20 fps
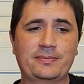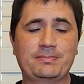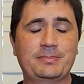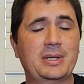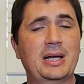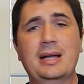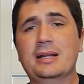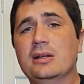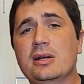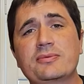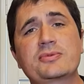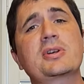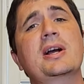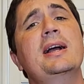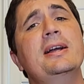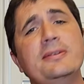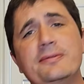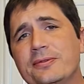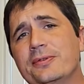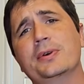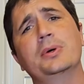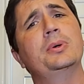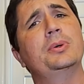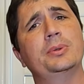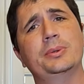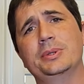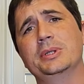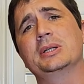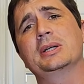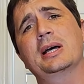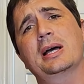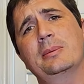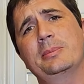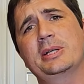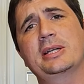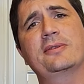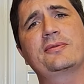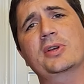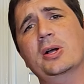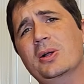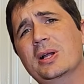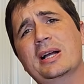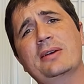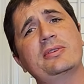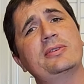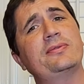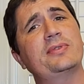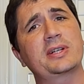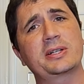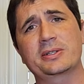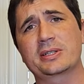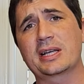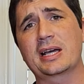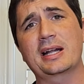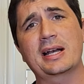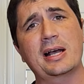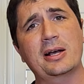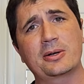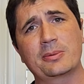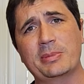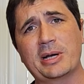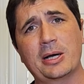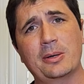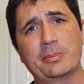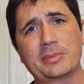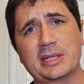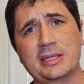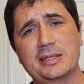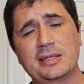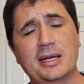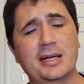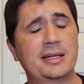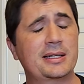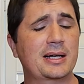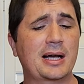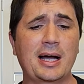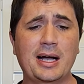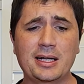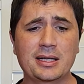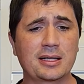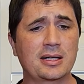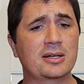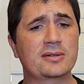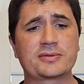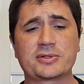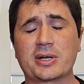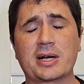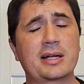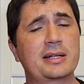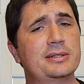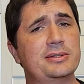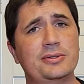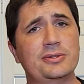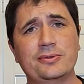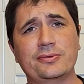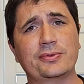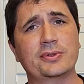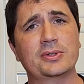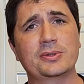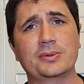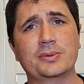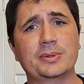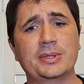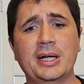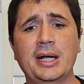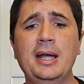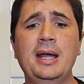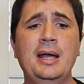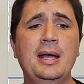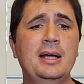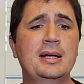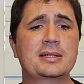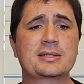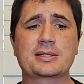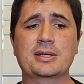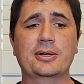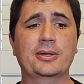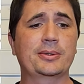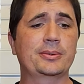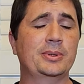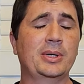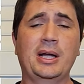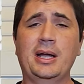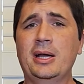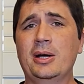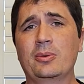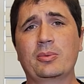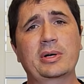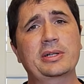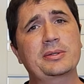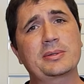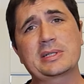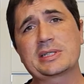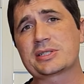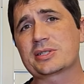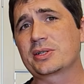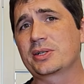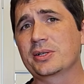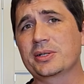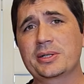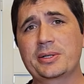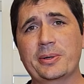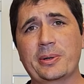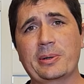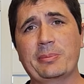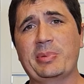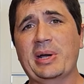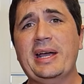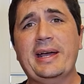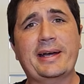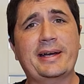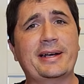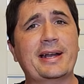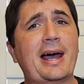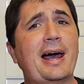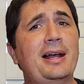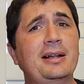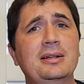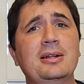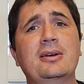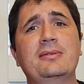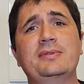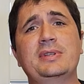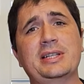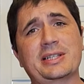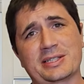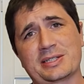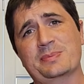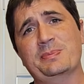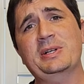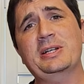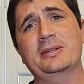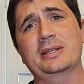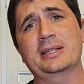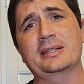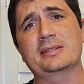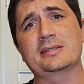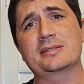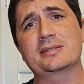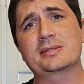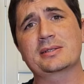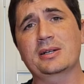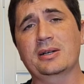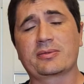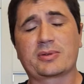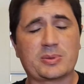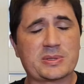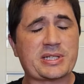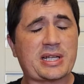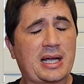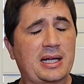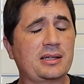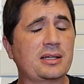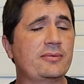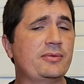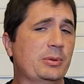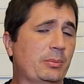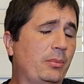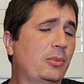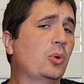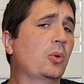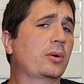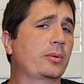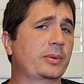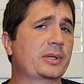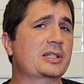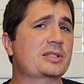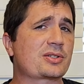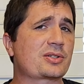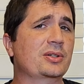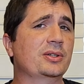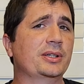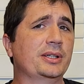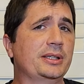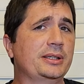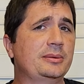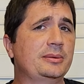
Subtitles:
I love trying food. I mean, if y'all haven't figured that out about me yet, I love trying new food. So Whether it's good or bad, I love the experience. Of course, I love it more when it's good,